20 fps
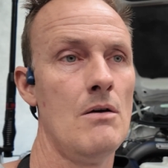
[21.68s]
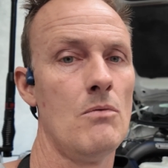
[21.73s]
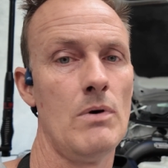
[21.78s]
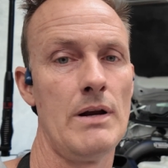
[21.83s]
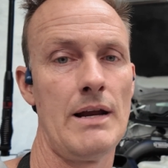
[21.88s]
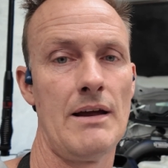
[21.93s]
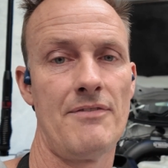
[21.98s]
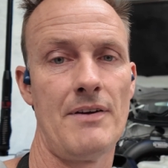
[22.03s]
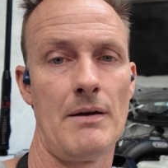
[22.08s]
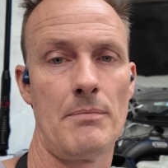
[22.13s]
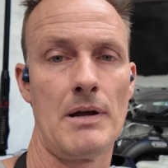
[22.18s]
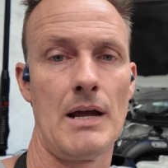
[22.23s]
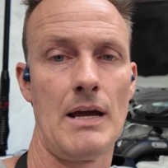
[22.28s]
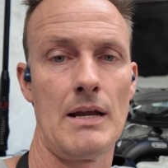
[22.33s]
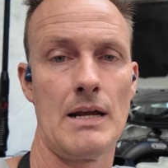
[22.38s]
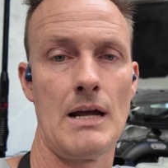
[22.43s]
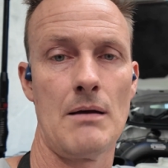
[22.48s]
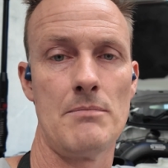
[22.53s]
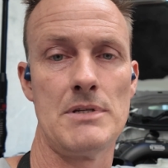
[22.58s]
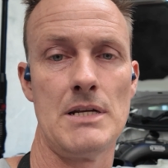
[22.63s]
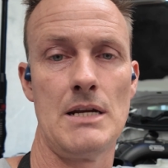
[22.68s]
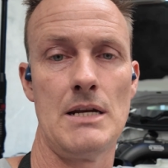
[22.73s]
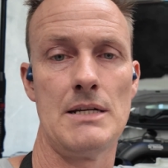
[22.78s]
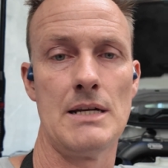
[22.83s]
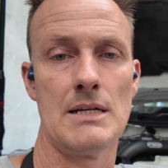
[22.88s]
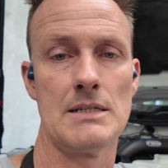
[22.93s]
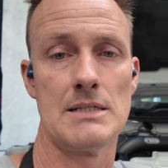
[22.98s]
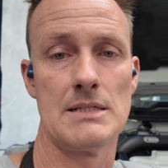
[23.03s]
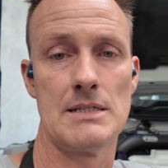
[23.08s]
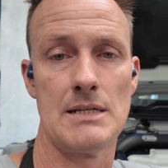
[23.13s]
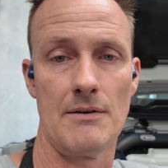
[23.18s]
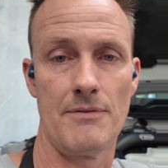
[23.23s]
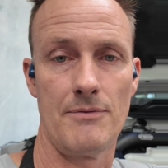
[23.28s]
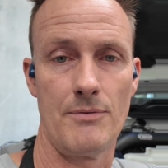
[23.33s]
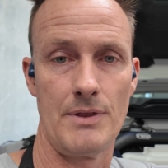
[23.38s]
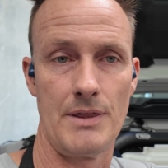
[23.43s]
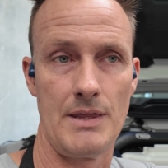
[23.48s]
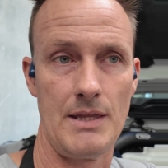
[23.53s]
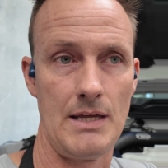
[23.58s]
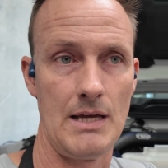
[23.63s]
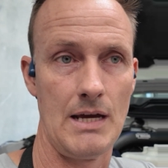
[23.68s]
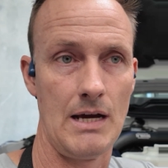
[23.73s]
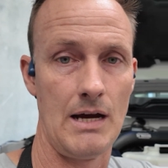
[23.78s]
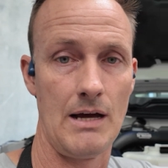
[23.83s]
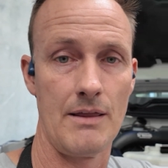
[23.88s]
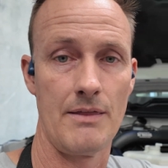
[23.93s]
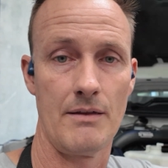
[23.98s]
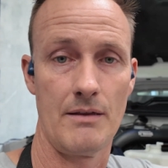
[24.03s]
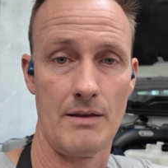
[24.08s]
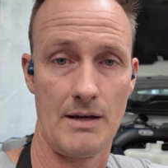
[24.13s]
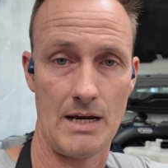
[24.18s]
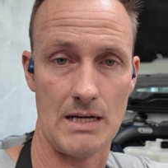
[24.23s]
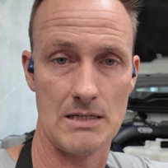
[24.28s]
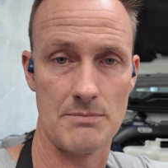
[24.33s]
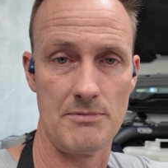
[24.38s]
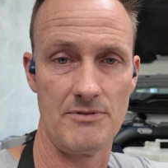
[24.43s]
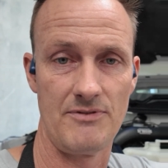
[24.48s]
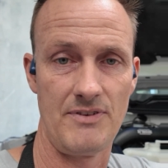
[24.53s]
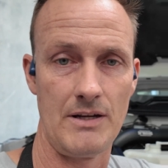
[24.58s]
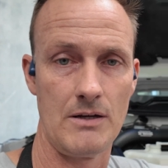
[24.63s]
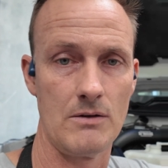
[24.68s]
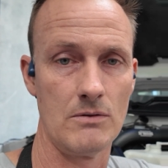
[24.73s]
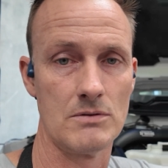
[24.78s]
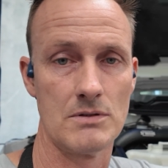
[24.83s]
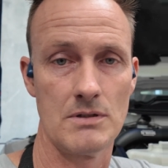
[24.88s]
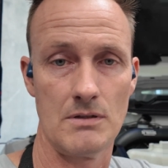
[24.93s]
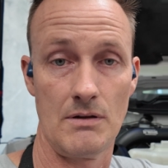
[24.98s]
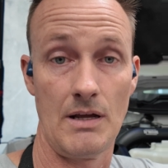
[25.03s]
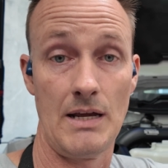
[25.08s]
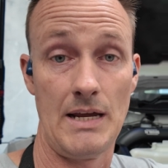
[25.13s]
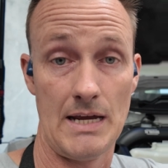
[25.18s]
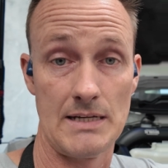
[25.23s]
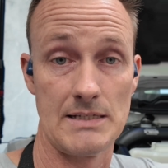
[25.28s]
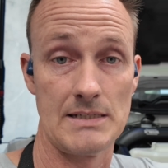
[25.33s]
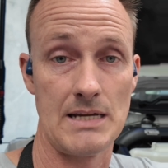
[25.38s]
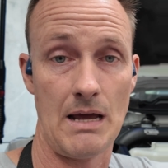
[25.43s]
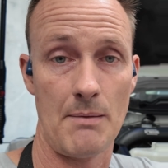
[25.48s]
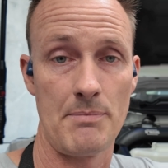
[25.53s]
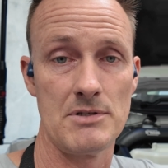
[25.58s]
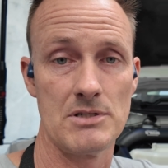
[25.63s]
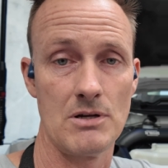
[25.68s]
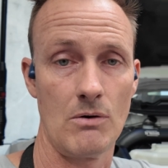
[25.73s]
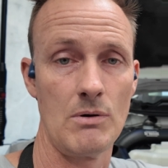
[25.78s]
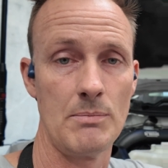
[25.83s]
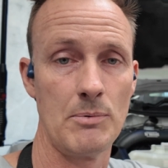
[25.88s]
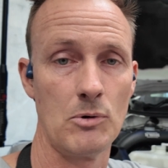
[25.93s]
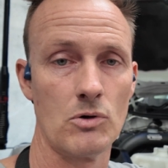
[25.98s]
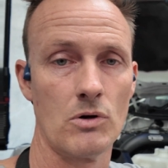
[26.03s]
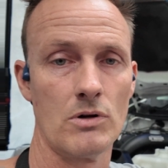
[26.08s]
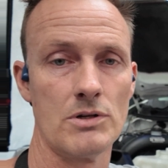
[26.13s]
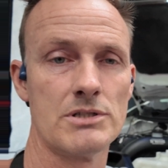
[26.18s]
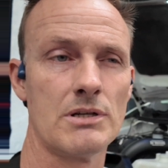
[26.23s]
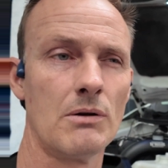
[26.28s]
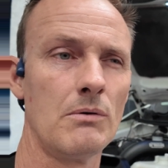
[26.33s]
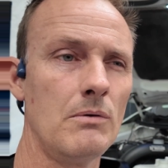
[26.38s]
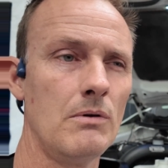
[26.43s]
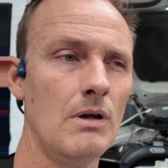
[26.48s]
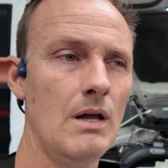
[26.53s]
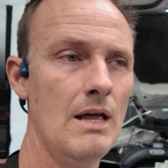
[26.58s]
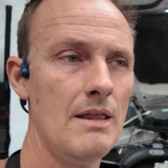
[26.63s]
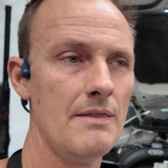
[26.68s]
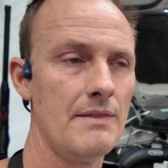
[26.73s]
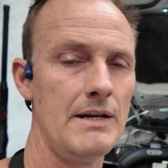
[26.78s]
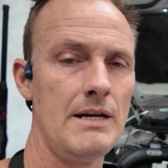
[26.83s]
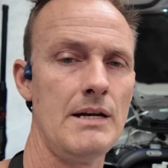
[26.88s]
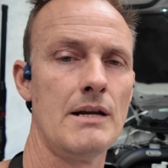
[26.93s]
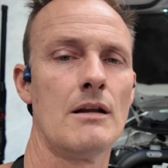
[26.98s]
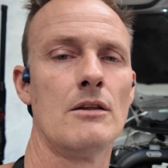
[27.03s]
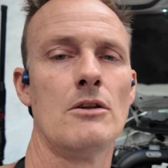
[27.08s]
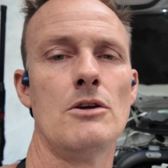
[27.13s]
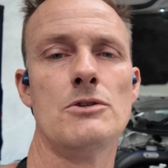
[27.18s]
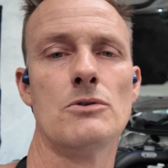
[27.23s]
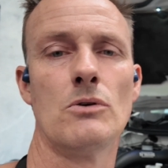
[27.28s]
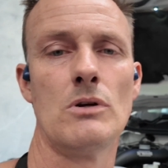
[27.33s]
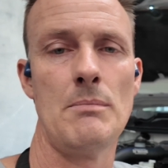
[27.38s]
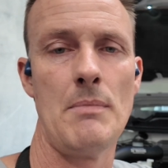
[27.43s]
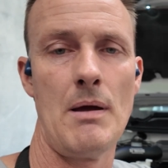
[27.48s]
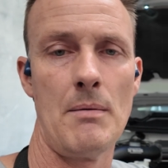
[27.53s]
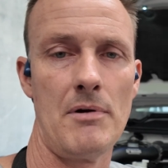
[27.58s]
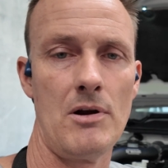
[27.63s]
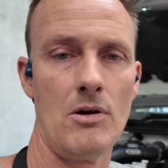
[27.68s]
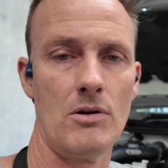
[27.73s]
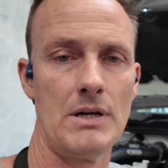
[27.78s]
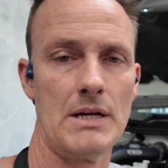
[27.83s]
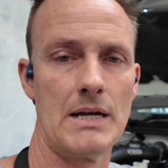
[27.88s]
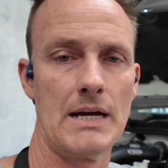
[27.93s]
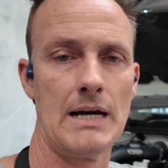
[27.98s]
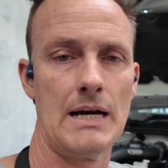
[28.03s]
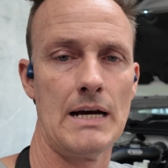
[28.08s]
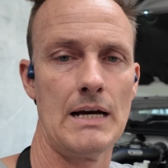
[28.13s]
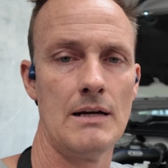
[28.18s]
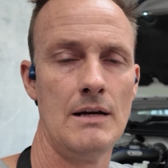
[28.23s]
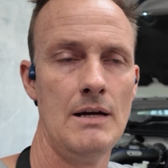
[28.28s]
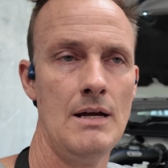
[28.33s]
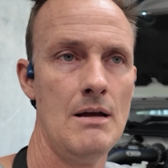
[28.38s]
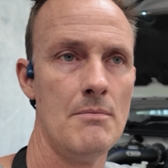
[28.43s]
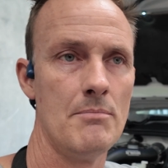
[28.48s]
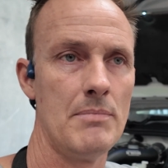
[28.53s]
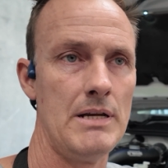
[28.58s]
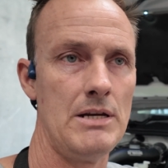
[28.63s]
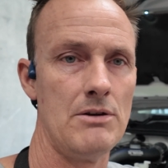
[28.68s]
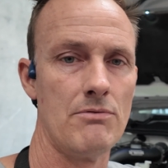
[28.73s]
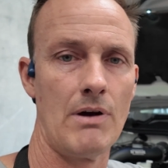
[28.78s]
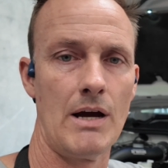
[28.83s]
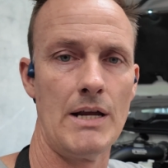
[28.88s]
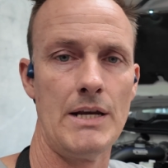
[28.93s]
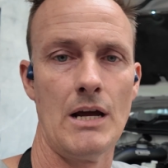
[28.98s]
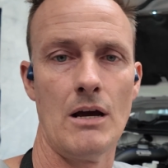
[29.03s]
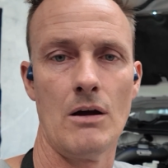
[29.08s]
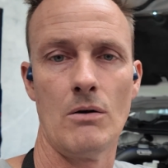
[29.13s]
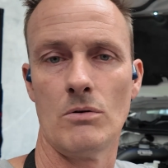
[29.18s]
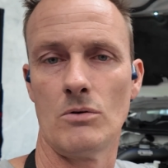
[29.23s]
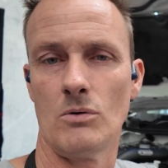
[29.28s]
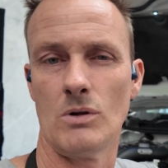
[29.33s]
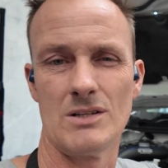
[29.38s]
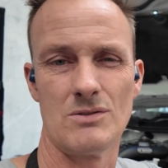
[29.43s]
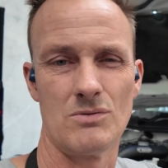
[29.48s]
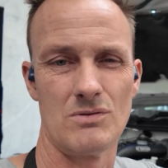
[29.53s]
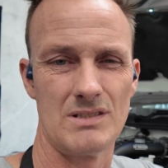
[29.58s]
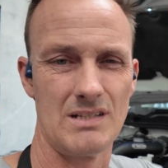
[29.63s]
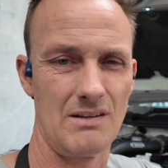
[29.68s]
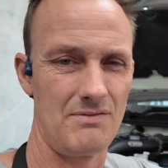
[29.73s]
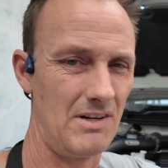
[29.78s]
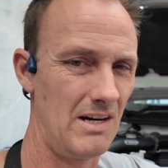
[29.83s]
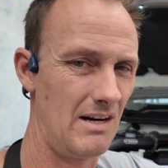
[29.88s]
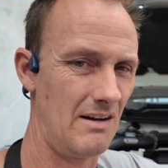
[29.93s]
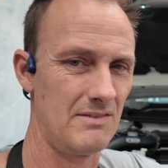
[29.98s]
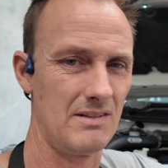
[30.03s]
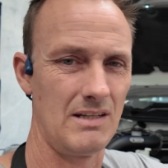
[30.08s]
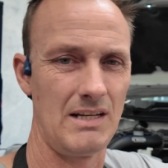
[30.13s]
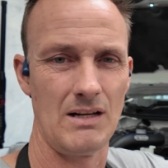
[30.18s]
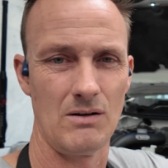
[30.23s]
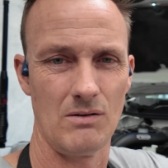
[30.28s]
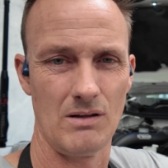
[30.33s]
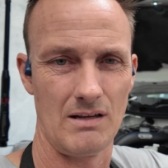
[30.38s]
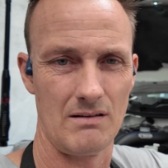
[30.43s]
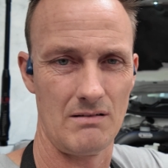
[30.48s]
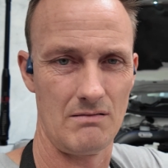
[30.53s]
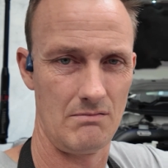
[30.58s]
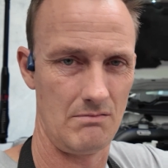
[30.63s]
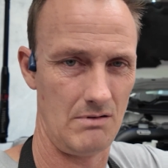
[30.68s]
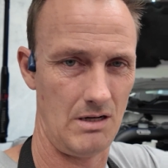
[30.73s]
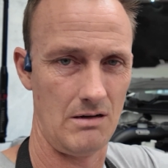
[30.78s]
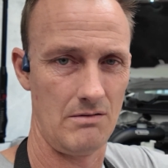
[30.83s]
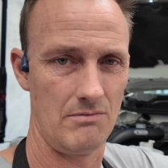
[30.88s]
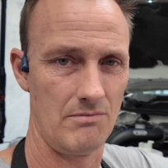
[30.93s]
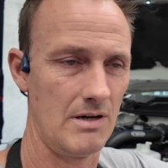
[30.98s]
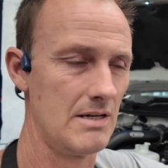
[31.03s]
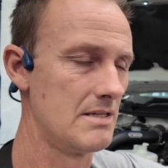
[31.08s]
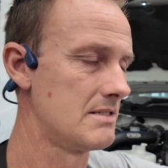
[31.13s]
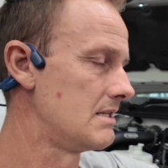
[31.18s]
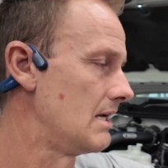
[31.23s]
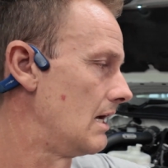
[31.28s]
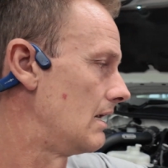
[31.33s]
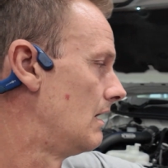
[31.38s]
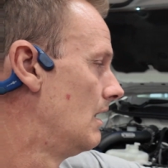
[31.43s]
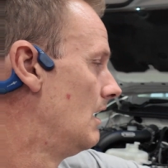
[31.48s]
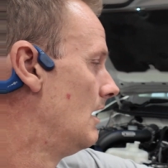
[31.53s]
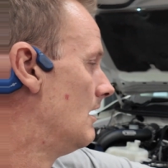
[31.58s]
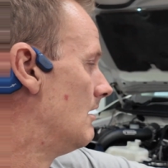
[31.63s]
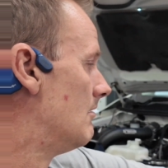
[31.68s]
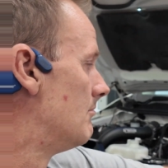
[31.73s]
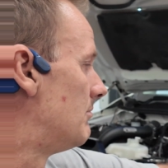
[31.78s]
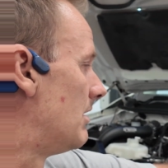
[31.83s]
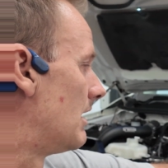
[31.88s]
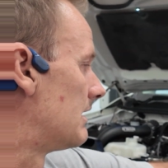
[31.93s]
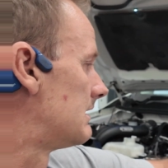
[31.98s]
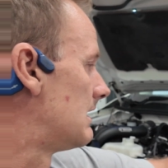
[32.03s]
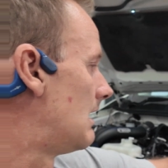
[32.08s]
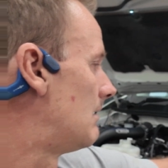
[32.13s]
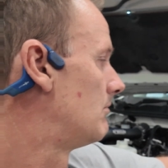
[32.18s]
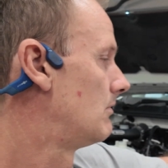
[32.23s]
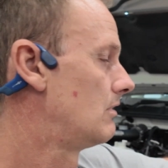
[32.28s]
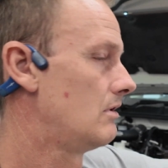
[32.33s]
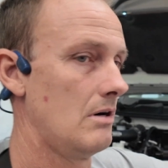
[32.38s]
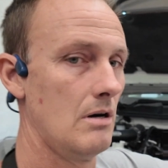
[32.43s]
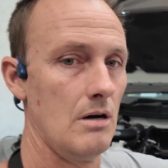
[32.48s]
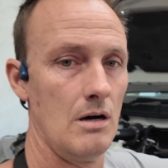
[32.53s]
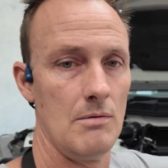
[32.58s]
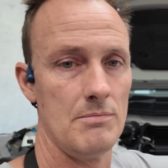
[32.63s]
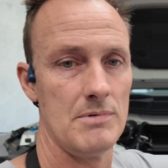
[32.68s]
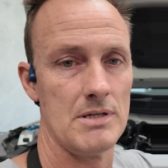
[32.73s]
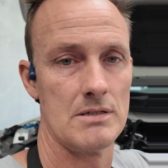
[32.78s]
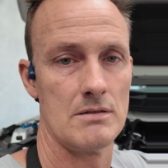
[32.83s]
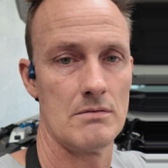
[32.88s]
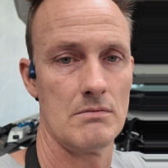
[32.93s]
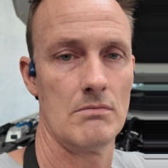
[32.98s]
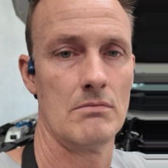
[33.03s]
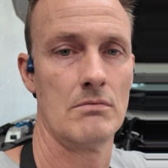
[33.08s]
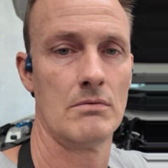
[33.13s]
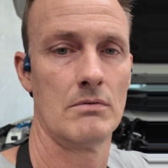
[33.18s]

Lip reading: When our fabricator comes in and does the stuff with the customer's vehicles, he has the zappers, so we put on. So then you don't lose all your memory on your car, being your radio and all that sort of stuff. You don't have to get all that reset. But I'm just